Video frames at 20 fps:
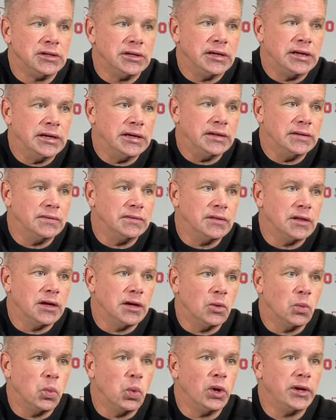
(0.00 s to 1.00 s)
and
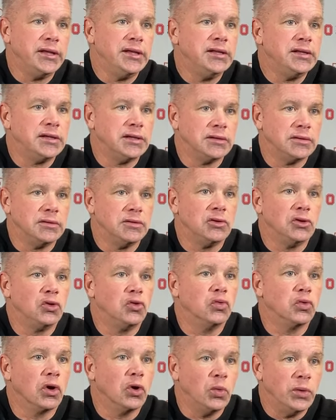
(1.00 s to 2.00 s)
what he can
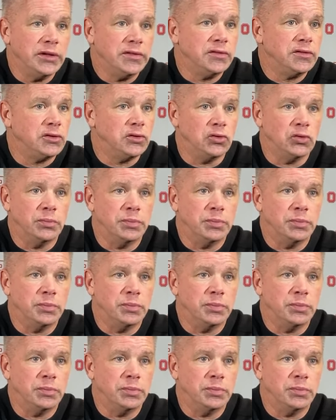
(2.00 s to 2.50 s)
grow into.